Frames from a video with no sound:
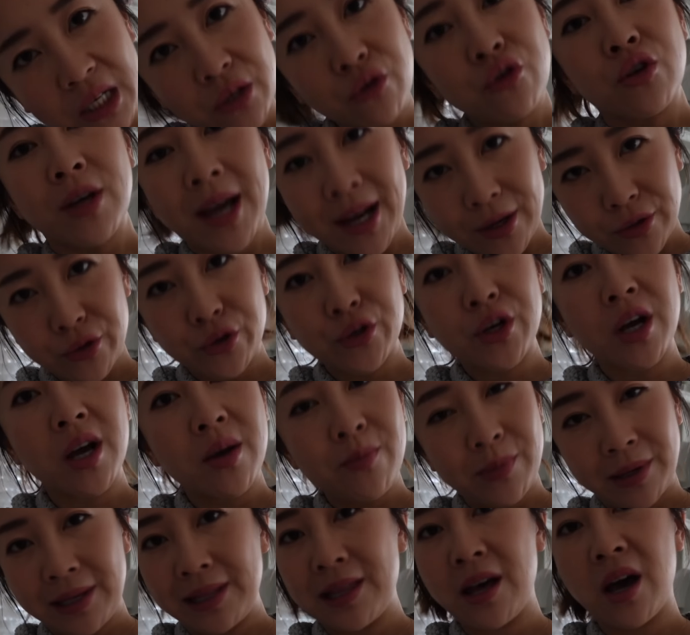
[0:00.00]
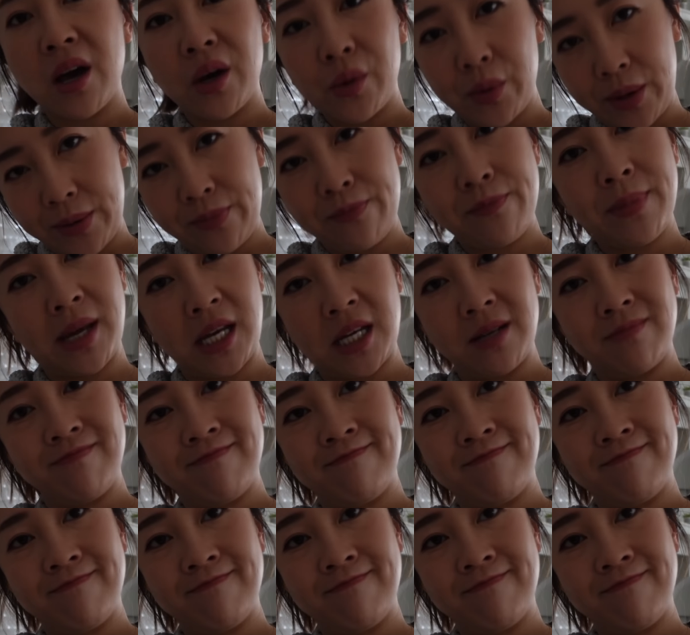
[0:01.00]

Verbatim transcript: you guys are coming along with me.